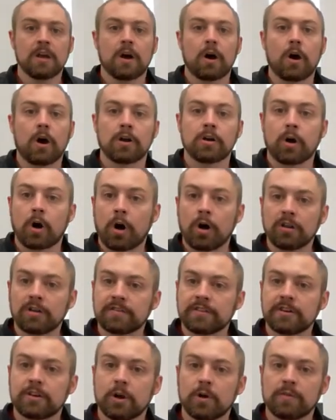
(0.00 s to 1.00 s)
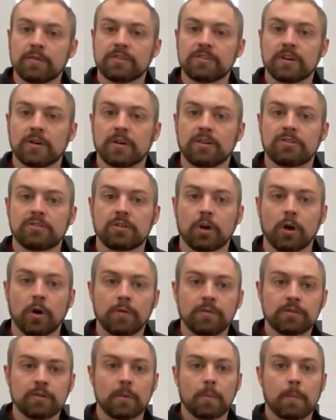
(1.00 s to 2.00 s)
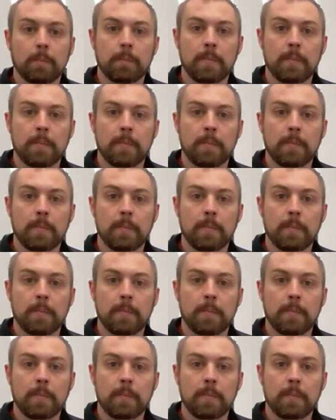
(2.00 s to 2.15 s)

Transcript: On all of the Nova series stoves,